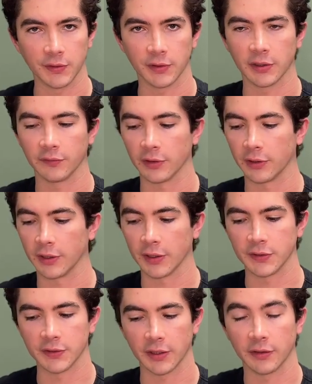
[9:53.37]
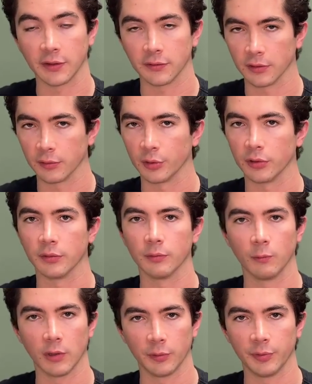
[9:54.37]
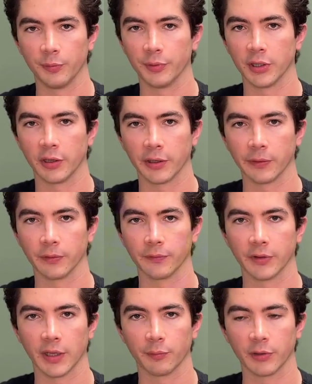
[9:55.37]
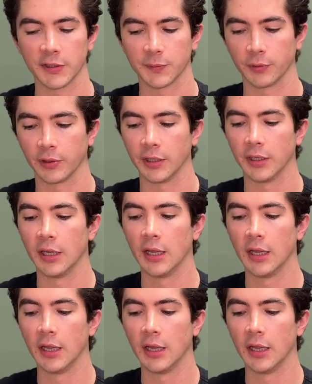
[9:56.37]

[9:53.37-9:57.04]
You get a very nice, I think, durable, well-built binocular for that price point.